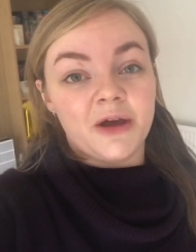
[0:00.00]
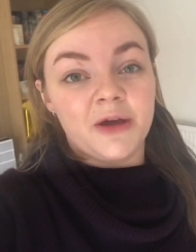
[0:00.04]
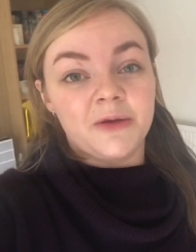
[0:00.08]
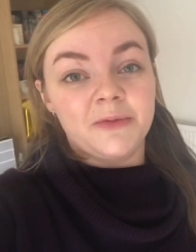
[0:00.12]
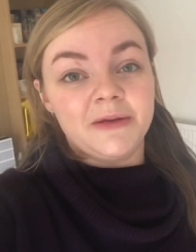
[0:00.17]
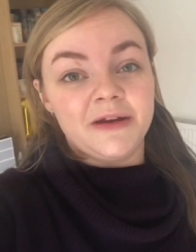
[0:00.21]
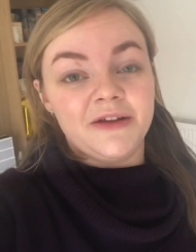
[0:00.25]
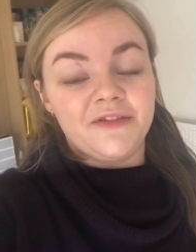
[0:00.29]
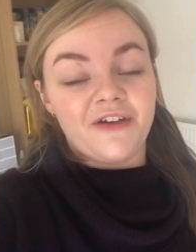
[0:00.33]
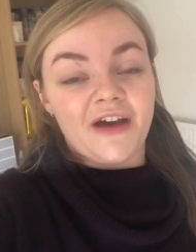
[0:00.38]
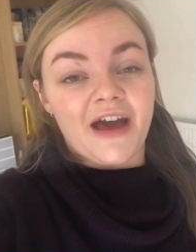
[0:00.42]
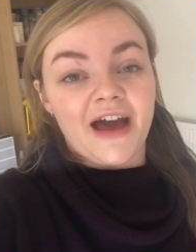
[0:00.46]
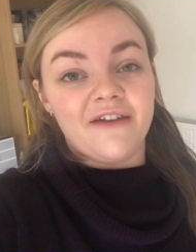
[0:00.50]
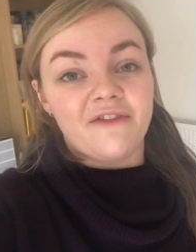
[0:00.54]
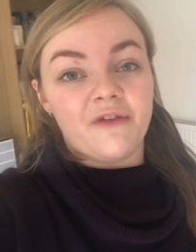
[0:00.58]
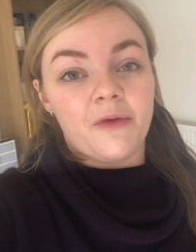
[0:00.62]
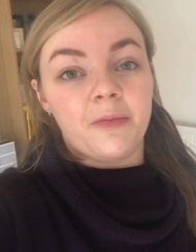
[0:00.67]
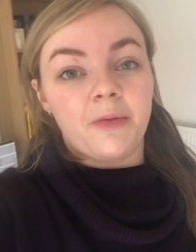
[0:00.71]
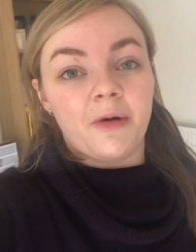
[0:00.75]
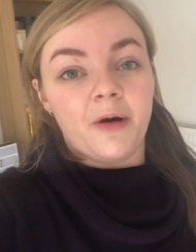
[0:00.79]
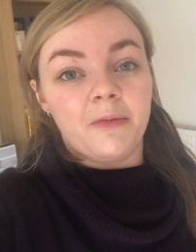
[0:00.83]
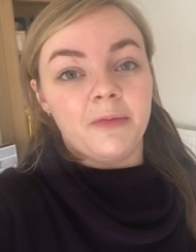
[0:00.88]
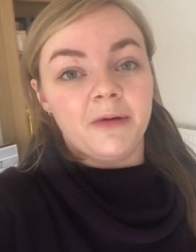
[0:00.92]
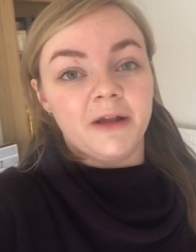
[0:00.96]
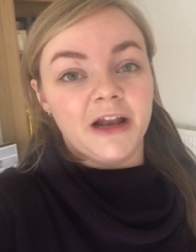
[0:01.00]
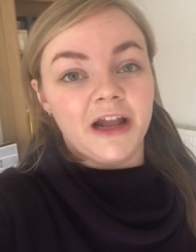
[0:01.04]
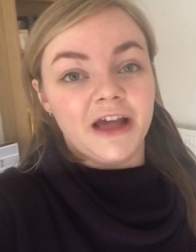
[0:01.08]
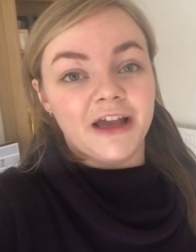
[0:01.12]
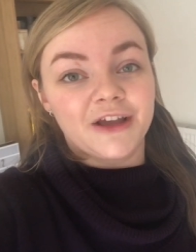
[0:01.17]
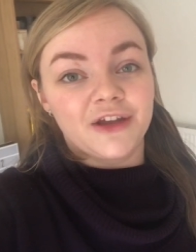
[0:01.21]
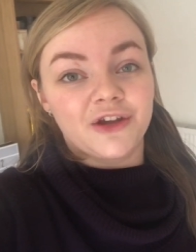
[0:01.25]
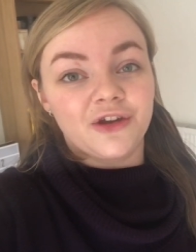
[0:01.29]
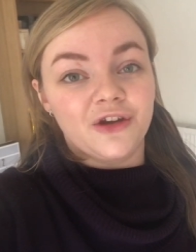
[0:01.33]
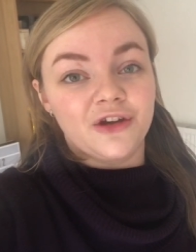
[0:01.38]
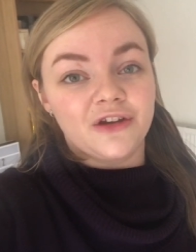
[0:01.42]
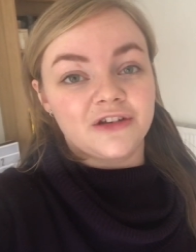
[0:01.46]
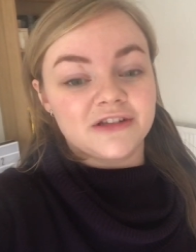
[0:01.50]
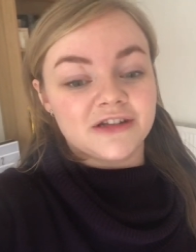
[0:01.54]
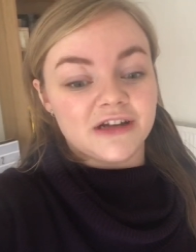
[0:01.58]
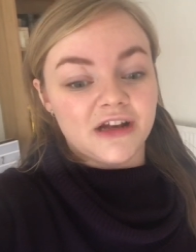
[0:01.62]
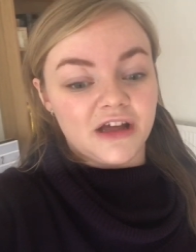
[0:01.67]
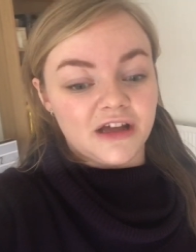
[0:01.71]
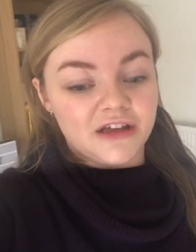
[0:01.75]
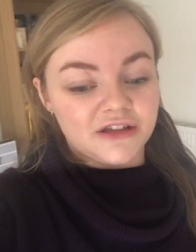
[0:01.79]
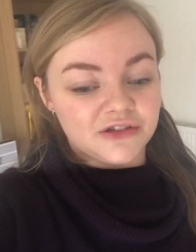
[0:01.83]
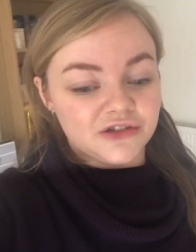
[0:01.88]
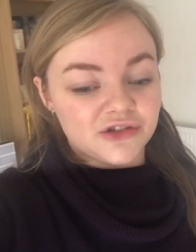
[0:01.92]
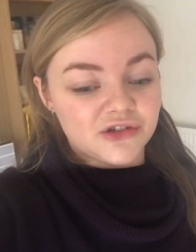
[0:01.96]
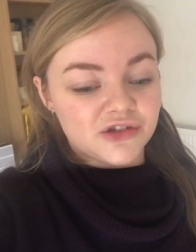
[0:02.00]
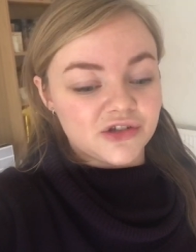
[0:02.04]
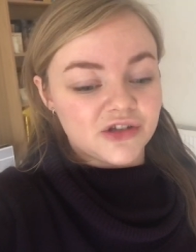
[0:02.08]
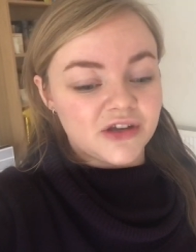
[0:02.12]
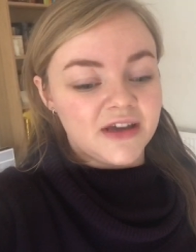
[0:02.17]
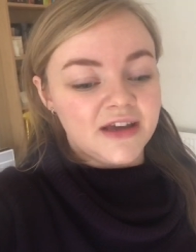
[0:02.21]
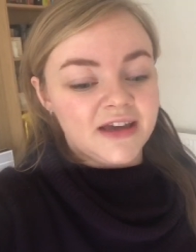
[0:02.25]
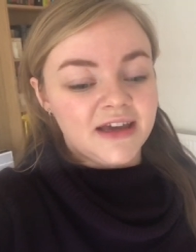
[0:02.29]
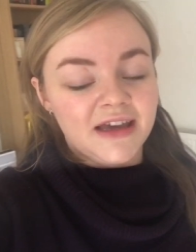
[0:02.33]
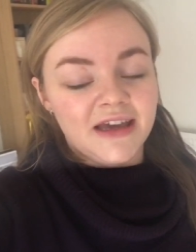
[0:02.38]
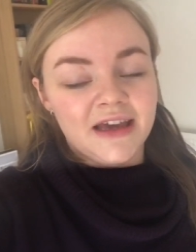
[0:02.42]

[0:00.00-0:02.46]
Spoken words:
hoping if I have a proper like cooked lunch,